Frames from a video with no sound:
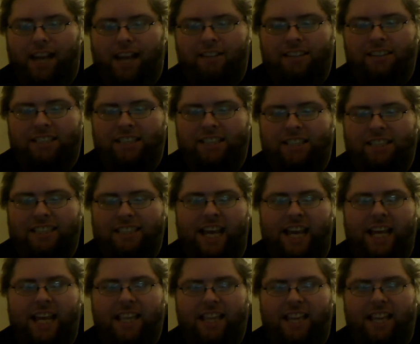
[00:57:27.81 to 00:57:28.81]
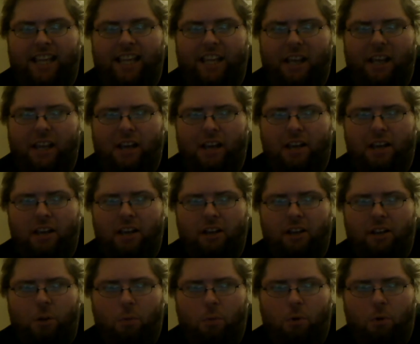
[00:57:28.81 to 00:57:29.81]
I'm just gonna say that
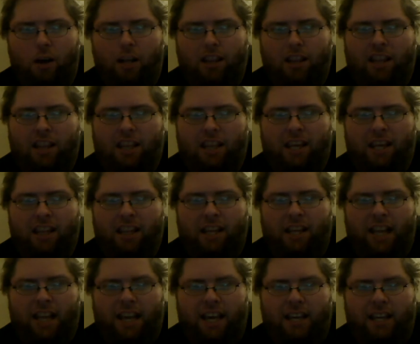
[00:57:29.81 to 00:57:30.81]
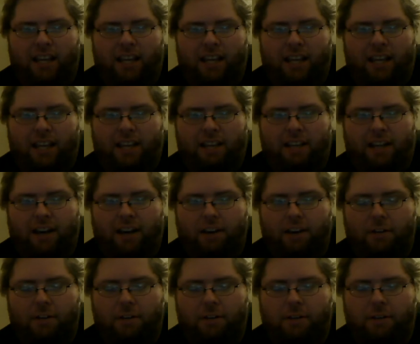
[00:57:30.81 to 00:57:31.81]
the one thing that
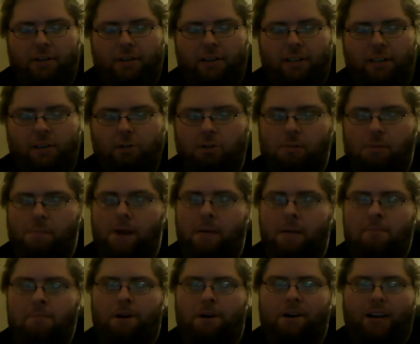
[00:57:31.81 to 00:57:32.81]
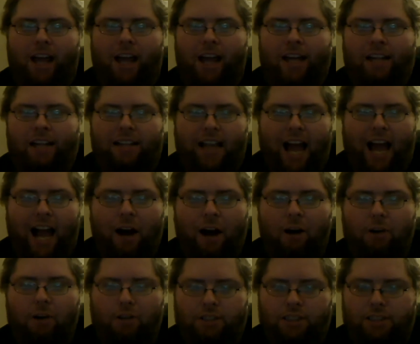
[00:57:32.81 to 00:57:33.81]
you remember
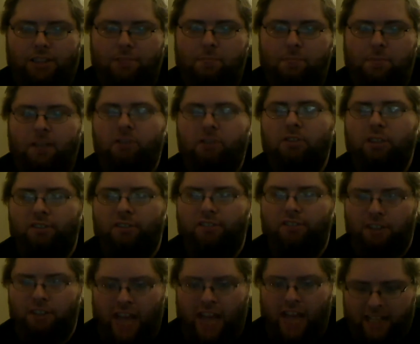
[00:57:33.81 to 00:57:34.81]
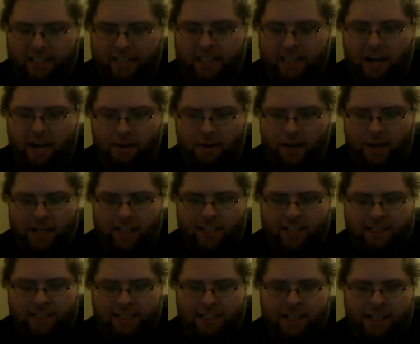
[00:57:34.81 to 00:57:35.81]
how just beautiful that show
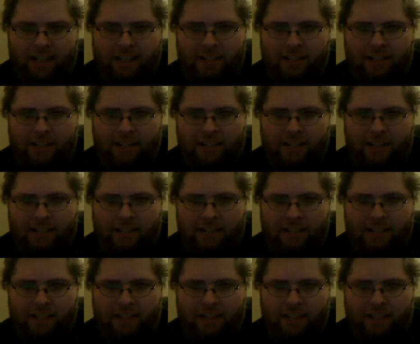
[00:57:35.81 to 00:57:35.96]
is.